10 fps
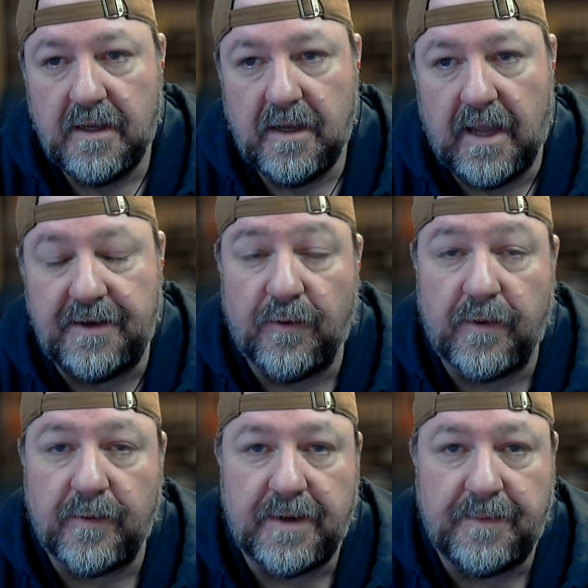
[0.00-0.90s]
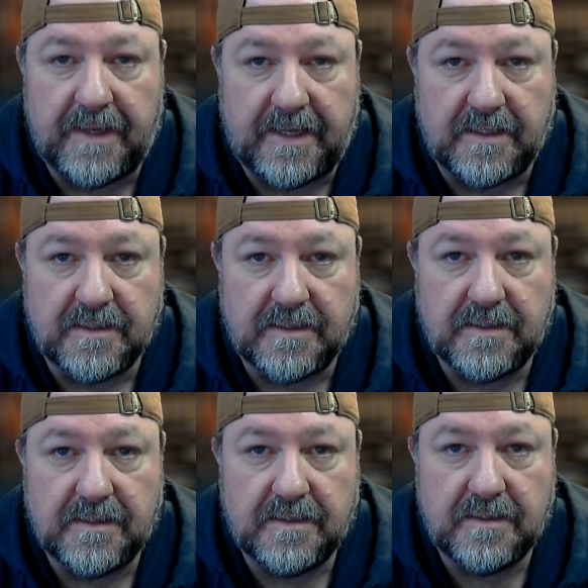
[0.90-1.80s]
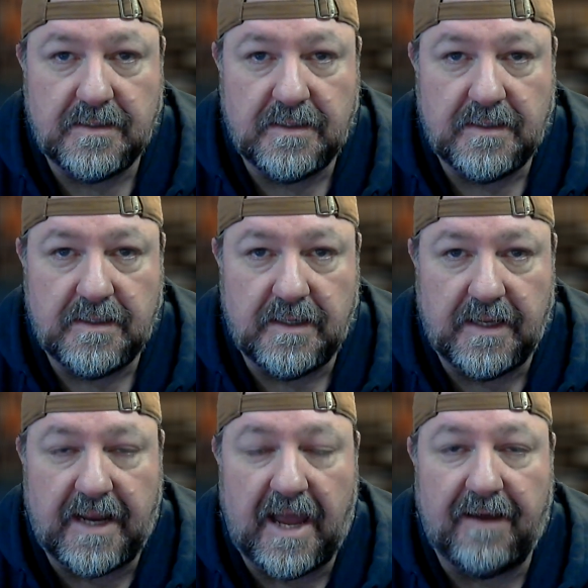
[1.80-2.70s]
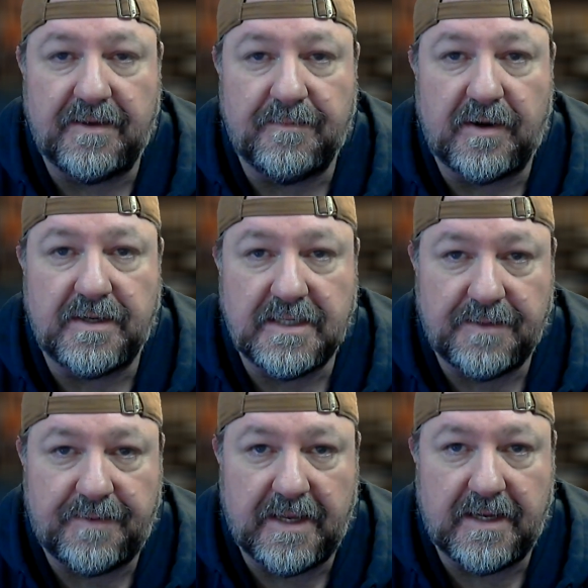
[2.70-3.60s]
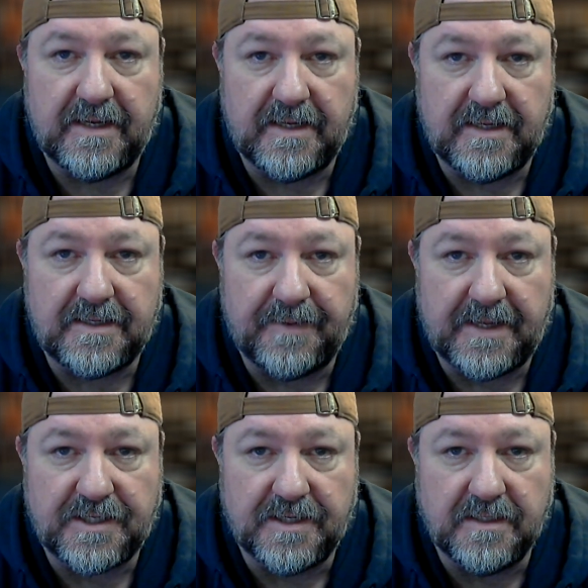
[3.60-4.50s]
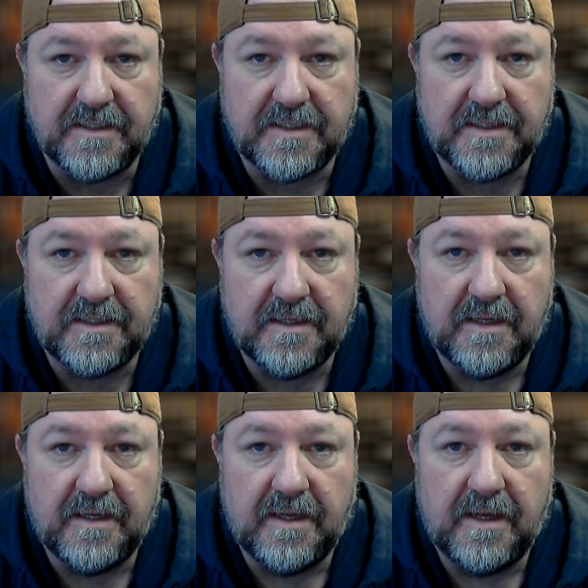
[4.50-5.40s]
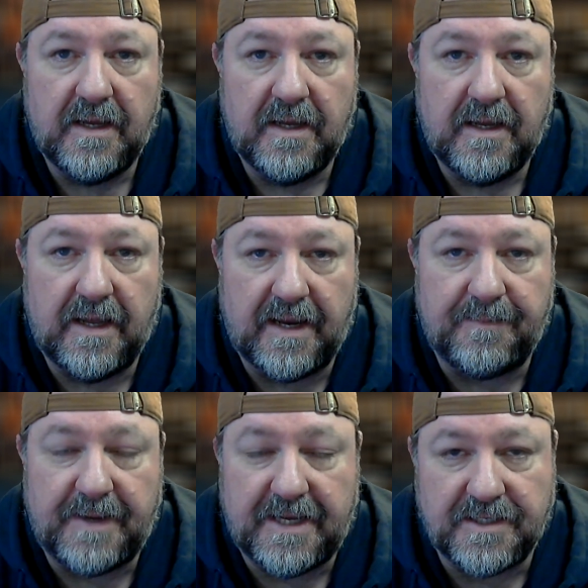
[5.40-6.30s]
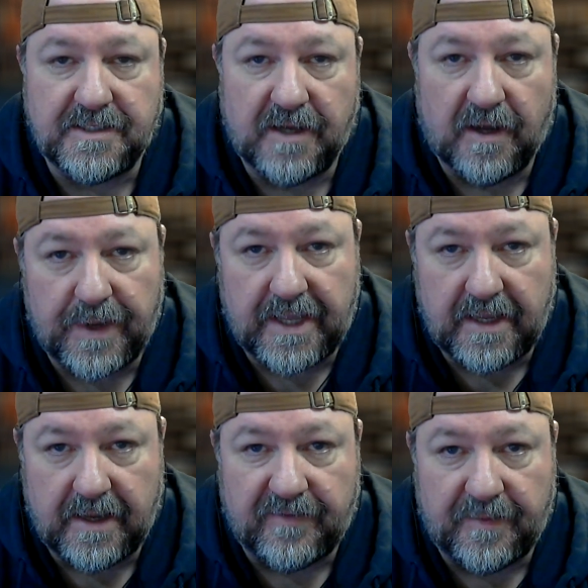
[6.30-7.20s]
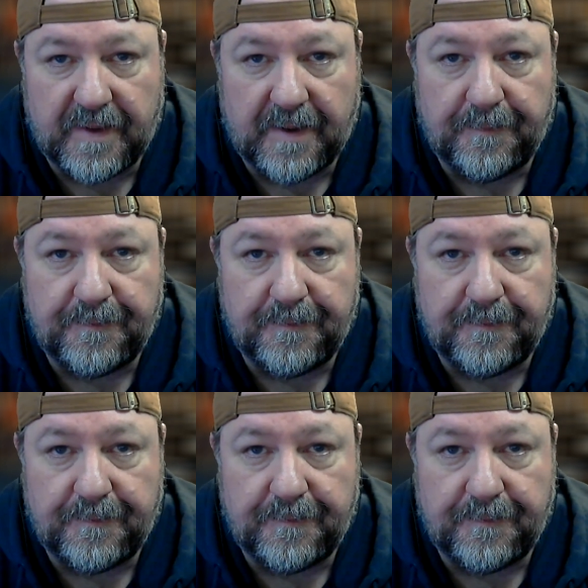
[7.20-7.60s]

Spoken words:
and knowing what it means, and having participated in intubations and had patients not waking up from them,